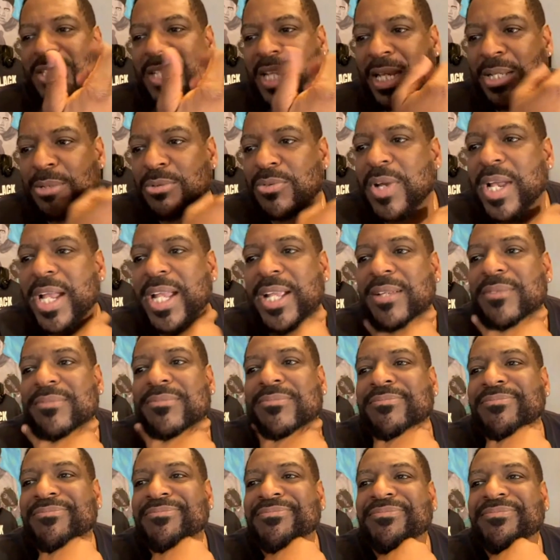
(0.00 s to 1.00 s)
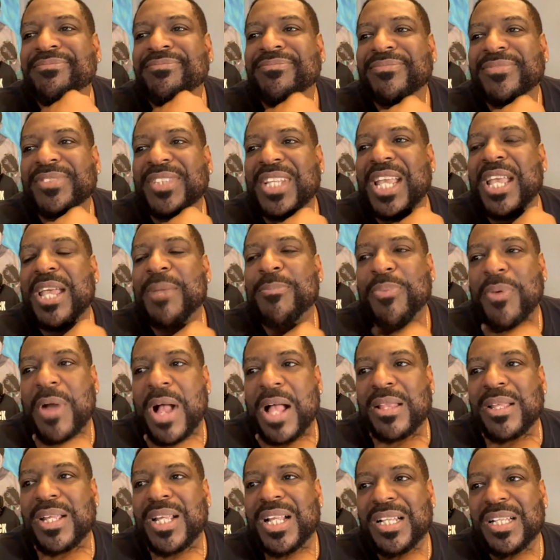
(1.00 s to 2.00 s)
James, right? Yeah,
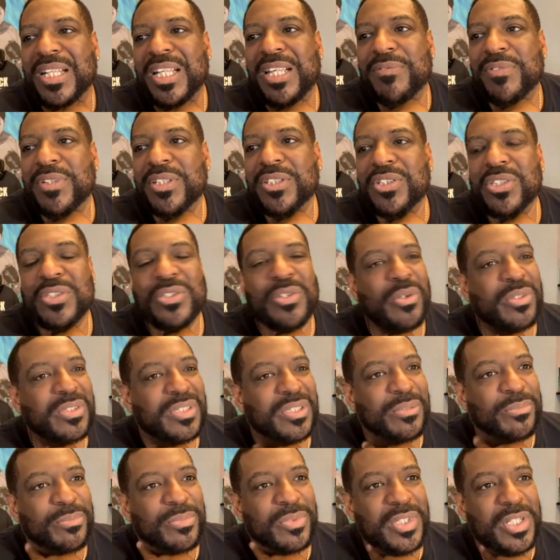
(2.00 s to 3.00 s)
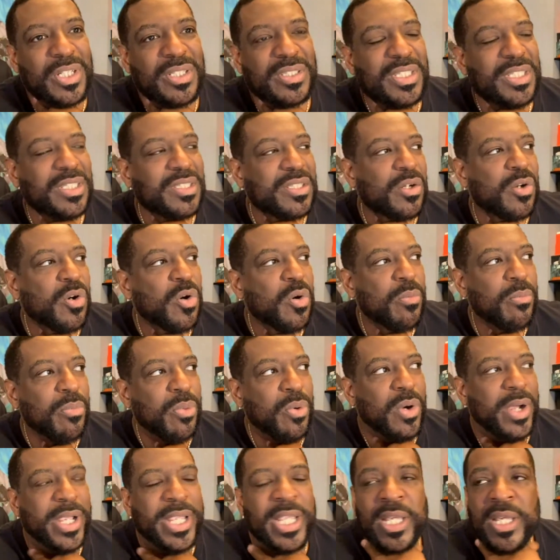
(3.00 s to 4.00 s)
probably Cleveland, just on some because he's a
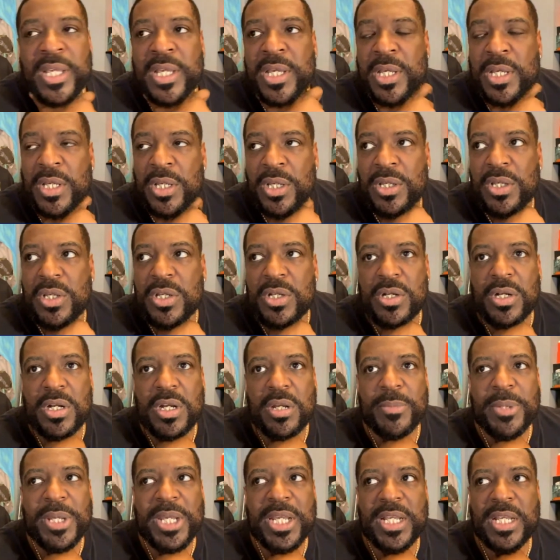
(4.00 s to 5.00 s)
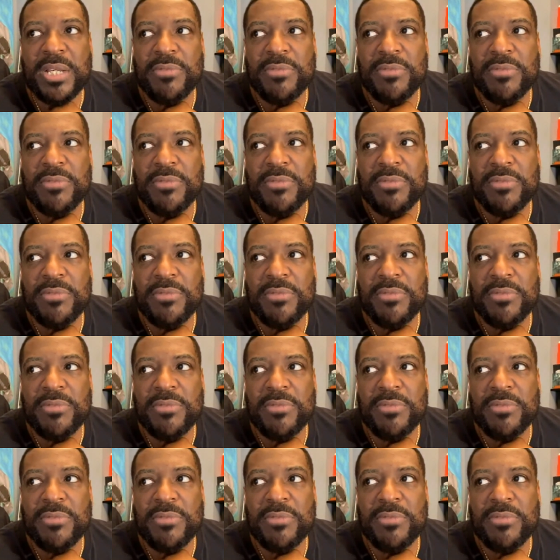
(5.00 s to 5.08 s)
homeboy. You know what I mean?